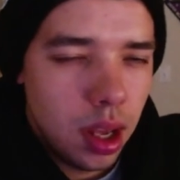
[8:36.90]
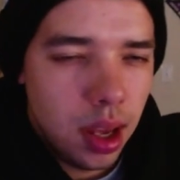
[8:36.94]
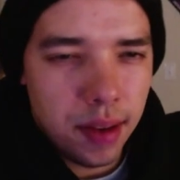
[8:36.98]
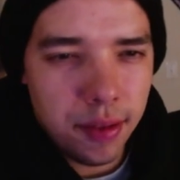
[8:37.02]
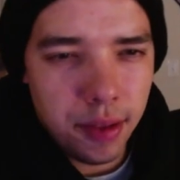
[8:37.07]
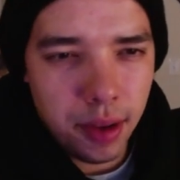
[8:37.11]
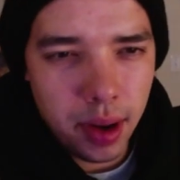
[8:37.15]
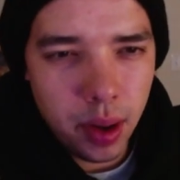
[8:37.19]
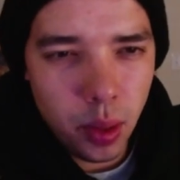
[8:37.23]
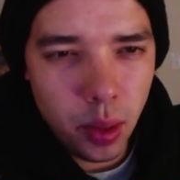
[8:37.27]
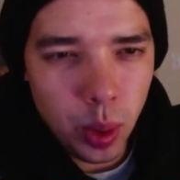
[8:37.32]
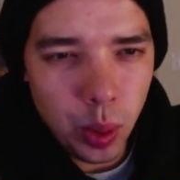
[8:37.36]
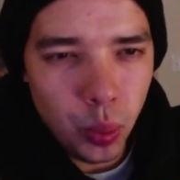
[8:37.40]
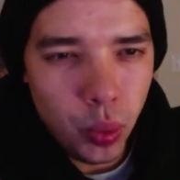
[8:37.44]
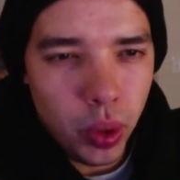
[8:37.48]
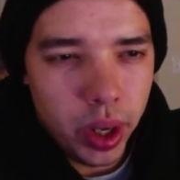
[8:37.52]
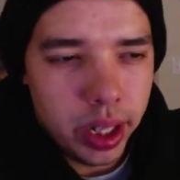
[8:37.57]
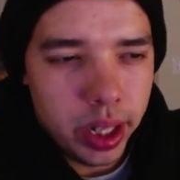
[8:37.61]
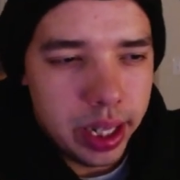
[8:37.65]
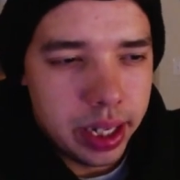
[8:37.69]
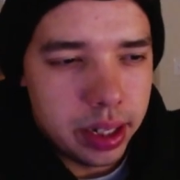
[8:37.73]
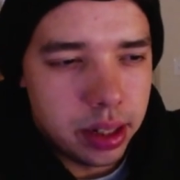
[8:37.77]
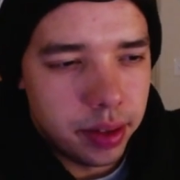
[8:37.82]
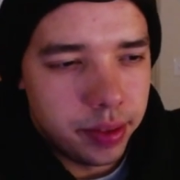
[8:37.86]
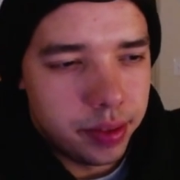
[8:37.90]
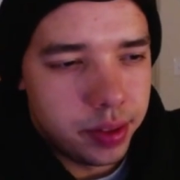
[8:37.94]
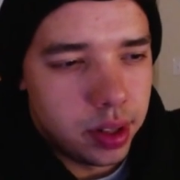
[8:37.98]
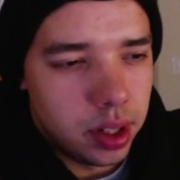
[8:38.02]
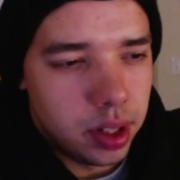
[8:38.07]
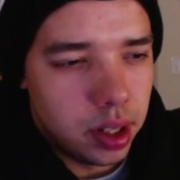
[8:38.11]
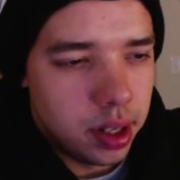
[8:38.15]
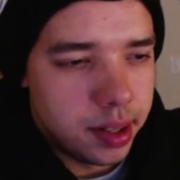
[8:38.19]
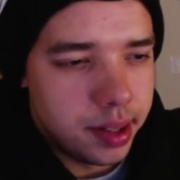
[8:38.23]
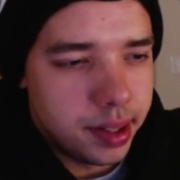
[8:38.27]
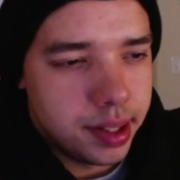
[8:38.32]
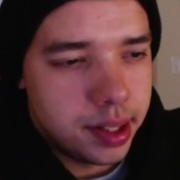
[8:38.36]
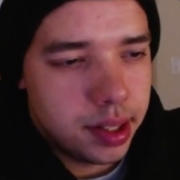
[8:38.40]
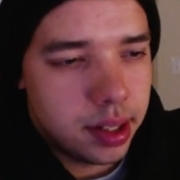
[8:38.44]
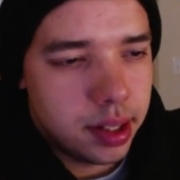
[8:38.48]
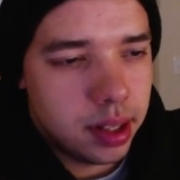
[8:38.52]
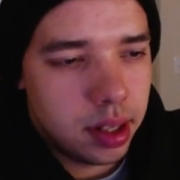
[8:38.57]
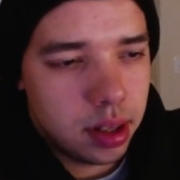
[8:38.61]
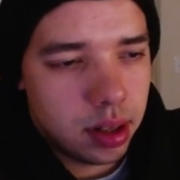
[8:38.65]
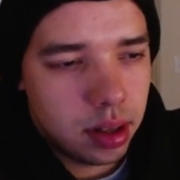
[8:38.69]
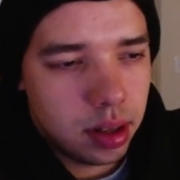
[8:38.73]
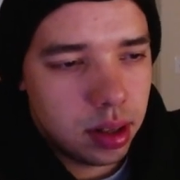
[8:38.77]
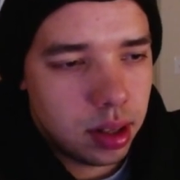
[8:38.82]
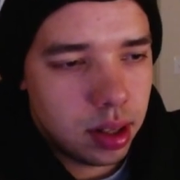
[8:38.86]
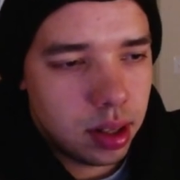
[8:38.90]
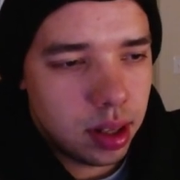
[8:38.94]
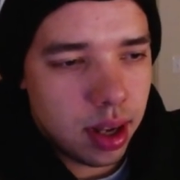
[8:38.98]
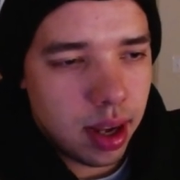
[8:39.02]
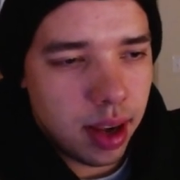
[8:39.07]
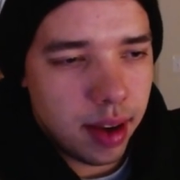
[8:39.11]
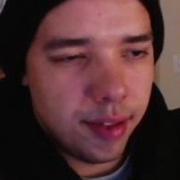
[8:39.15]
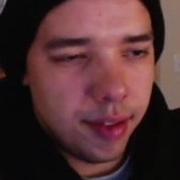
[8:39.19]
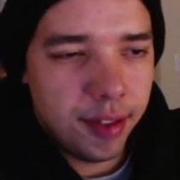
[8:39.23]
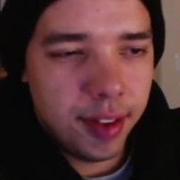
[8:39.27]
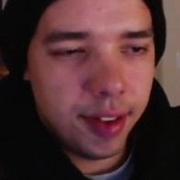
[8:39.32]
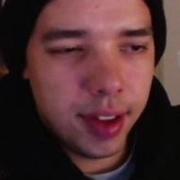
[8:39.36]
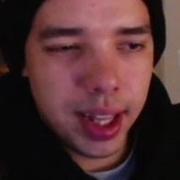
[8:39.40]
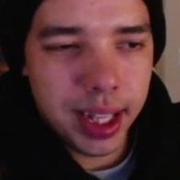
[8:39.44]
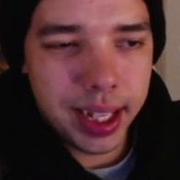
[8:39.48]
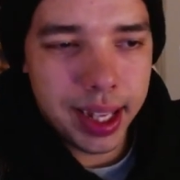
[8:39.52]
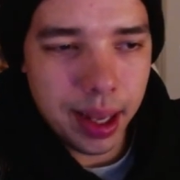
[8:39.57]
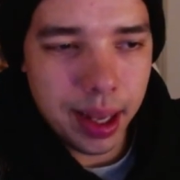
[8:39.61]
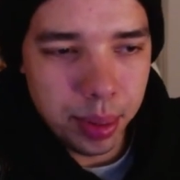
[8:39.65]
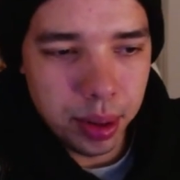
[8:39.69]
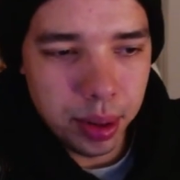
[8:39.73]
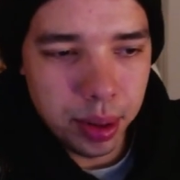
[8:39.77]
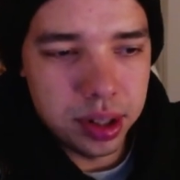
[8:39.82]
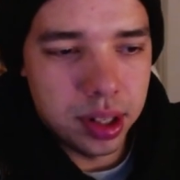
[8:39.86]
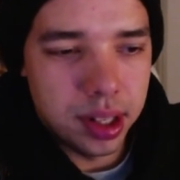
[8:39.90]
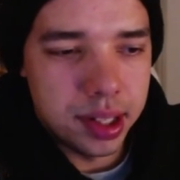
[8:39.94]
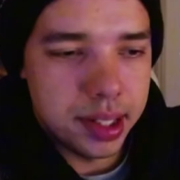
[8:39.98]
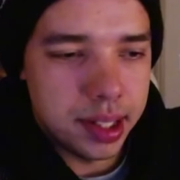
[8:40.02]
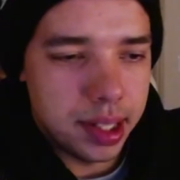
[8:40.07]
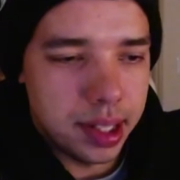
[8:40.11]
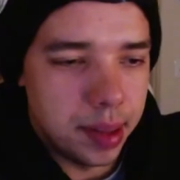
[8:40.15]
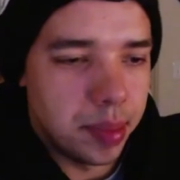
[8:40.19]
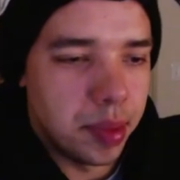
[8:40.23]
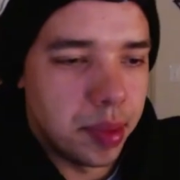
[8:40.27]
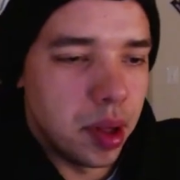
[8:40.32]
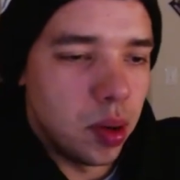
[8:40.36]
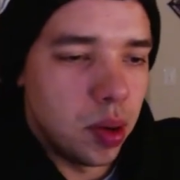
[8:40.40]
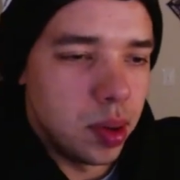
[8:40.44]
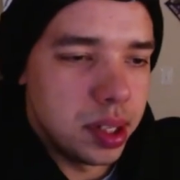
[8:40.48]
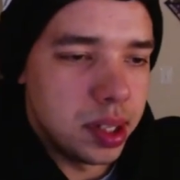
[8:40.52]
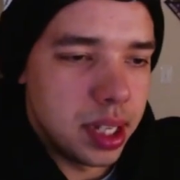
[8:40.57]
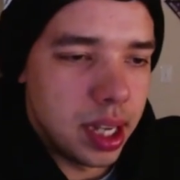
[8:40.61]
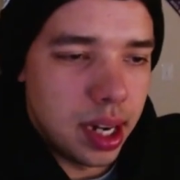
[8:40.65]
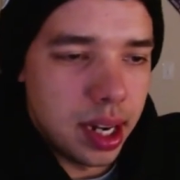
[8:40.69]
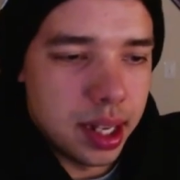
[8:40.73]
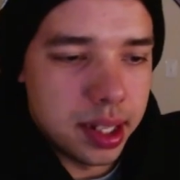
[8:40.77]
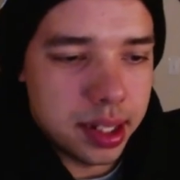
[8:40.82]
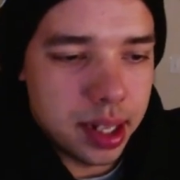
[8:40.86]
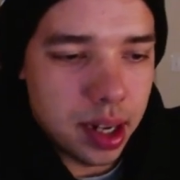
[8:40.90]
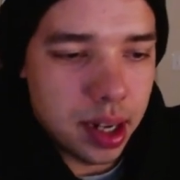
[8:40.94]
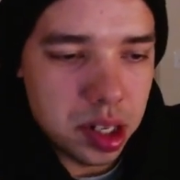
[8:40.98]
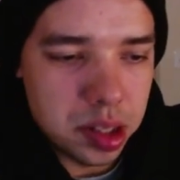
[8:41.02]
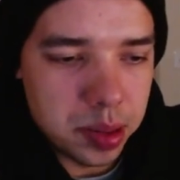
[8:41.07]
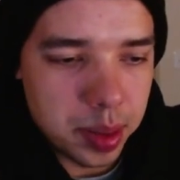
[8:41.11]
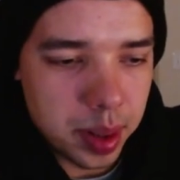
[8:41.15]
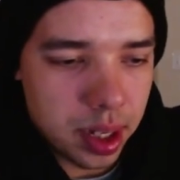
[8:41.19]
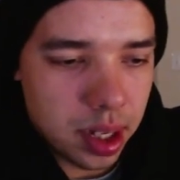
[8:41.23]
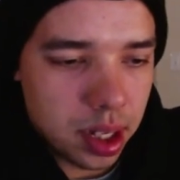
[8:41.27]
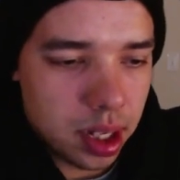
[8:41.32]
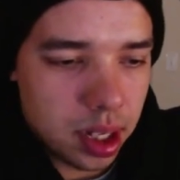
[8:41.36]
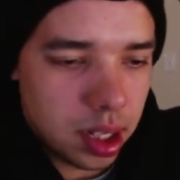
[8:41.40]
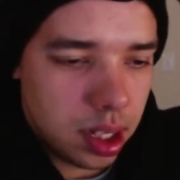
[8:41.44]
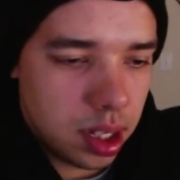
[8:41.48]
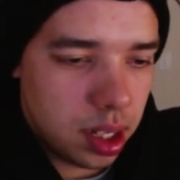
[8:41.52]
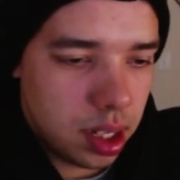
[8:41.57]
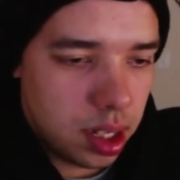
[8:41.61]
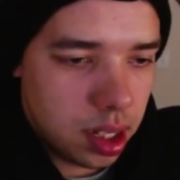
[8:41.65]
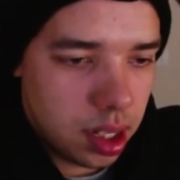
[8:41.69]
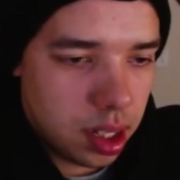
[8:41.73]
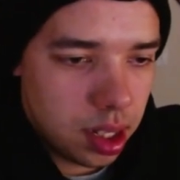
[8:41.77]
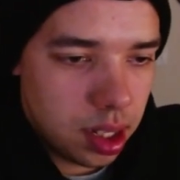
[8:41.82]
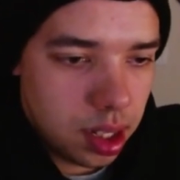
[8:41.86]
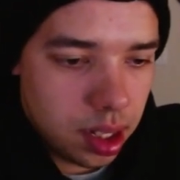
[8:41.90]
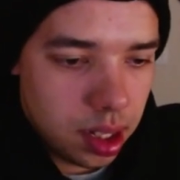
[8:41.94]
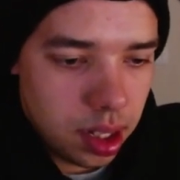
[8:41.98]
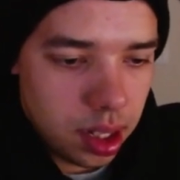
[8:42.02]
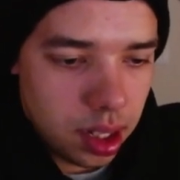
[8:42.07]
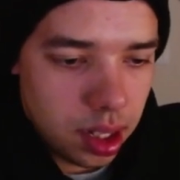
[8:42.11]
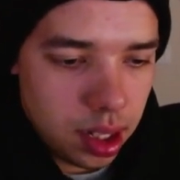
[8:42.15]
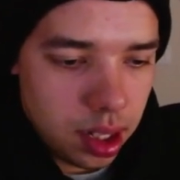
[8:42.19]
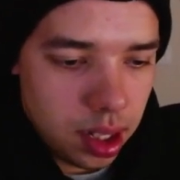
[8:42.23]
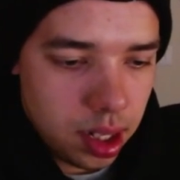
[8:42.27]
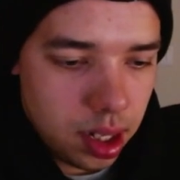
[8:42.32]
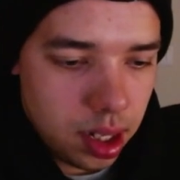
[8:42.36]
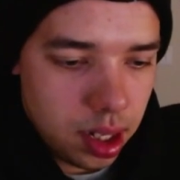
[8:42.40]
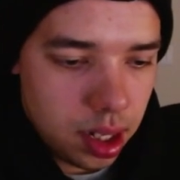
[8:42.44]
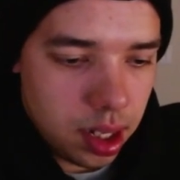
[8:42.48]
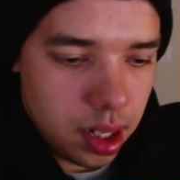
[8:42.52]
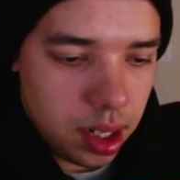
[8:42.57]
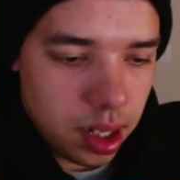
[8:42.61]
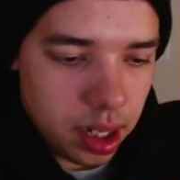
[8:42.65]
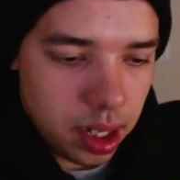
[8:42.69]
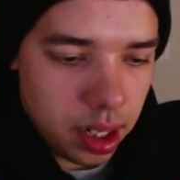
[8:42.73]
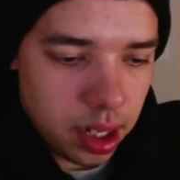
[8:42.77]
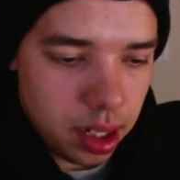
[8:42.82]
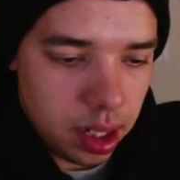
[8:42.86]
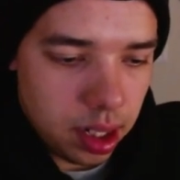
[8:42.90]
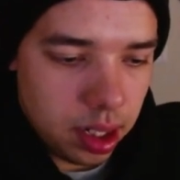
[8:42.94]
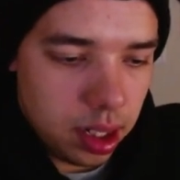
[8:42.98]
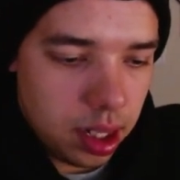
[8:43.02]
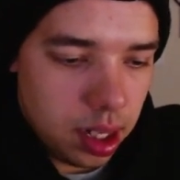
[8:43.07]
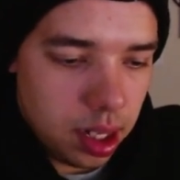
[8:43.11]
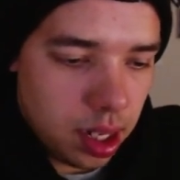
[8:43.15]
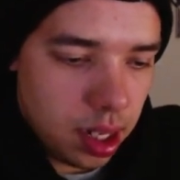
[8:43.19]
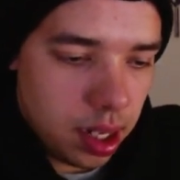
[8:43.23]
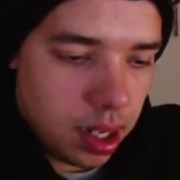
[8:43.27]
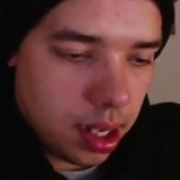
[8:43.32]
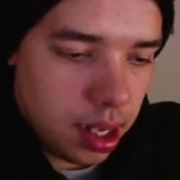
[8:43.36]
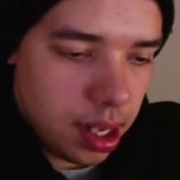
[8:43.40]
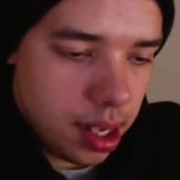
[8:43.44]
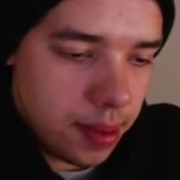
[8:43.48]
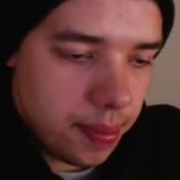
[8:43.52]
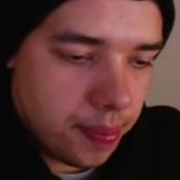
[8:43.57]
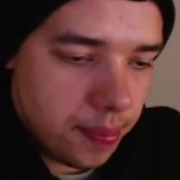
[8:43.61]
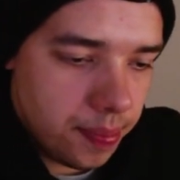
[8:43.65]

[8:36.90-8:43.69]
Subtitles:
Hear what Wigglytuff does. I feel like I can put you to sleep though, which kind of scares me. Not gonna lie.